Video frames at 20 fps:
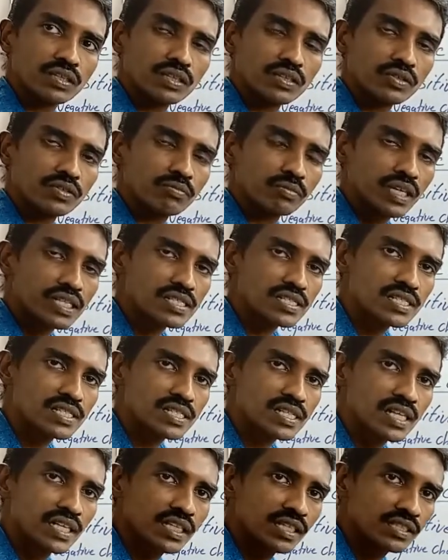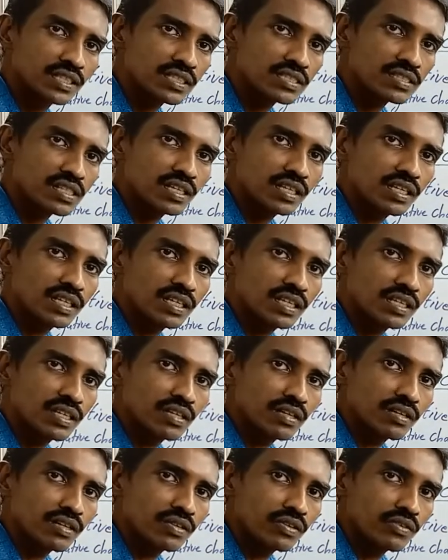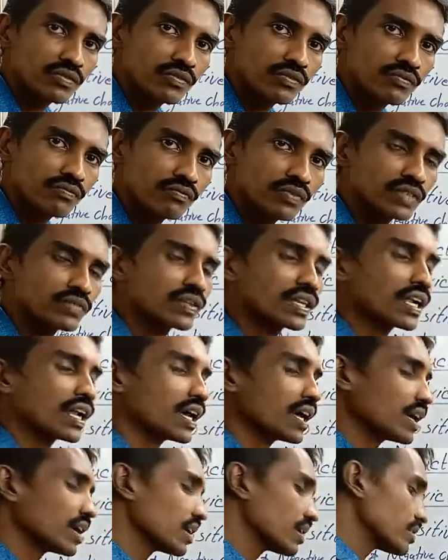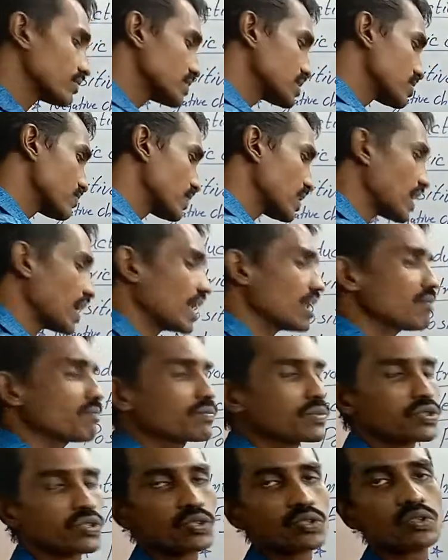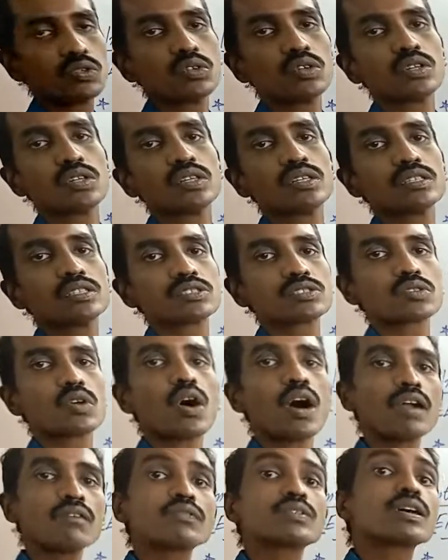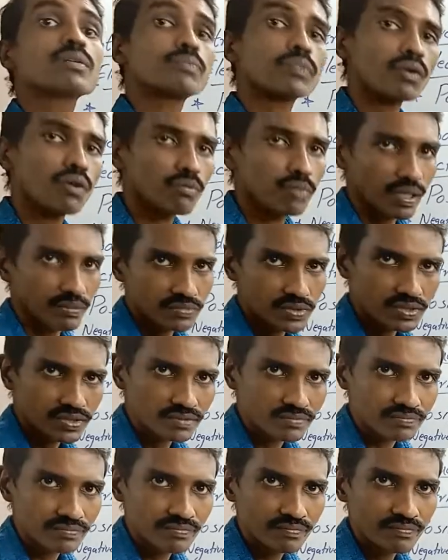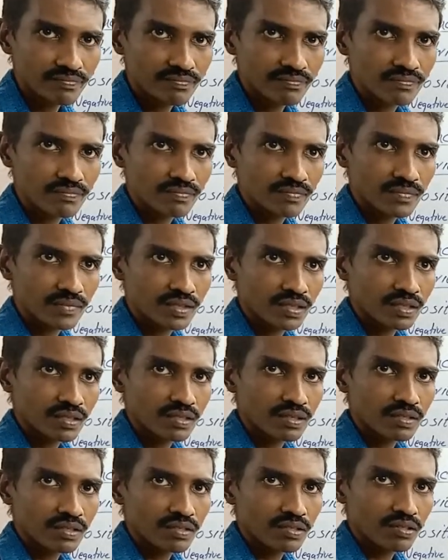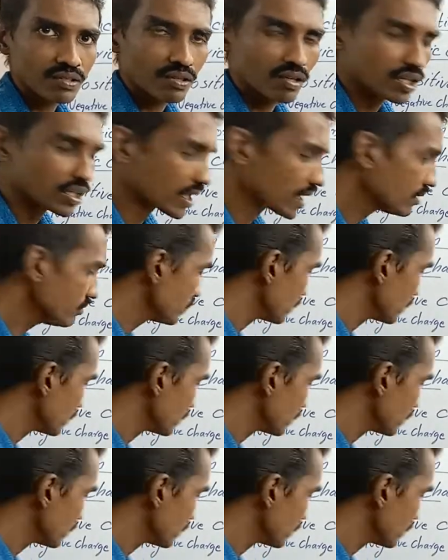You must study this, which will help to solve the problems. Okay,